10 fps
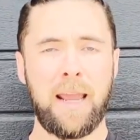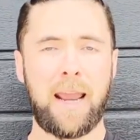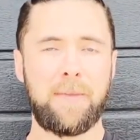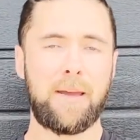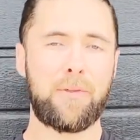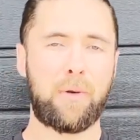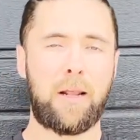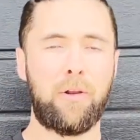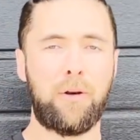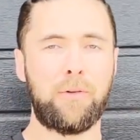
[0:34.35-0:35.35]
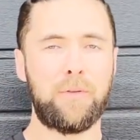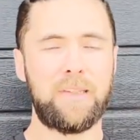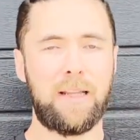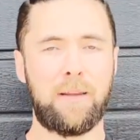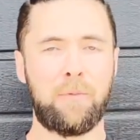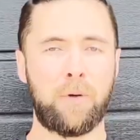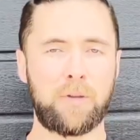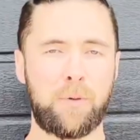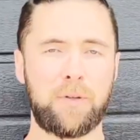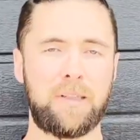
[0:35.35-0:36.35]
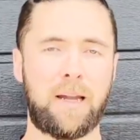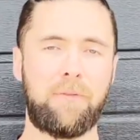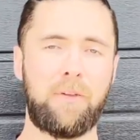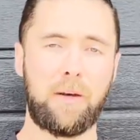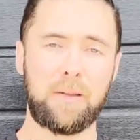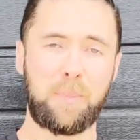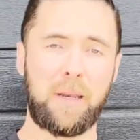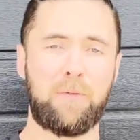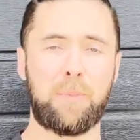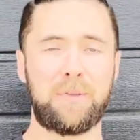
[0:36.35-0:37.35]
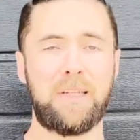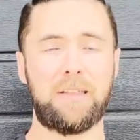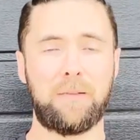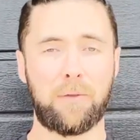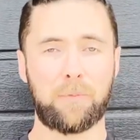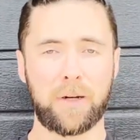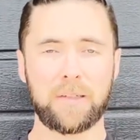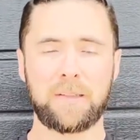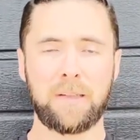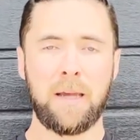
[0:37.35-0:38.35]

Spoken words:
And the other one I learned in New Zealand, which personally I feel is better for protecting the wrist,